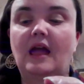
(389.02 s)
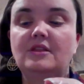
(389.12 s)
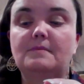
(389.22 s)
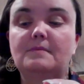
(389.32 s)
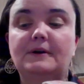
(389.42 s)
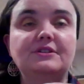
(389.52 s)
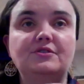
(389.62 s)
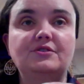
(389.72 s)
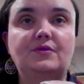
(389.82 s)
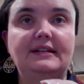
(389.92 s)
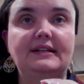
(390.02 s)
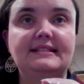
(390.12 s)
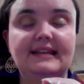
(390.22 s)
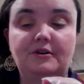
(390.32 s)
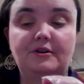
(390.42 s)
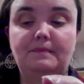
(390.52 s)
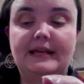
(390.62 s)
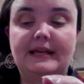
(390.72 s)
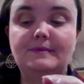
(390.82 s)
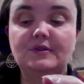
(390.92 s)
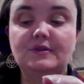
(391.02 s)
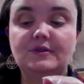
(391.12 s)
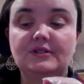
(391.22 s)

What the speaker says: The person who's going to sing or play music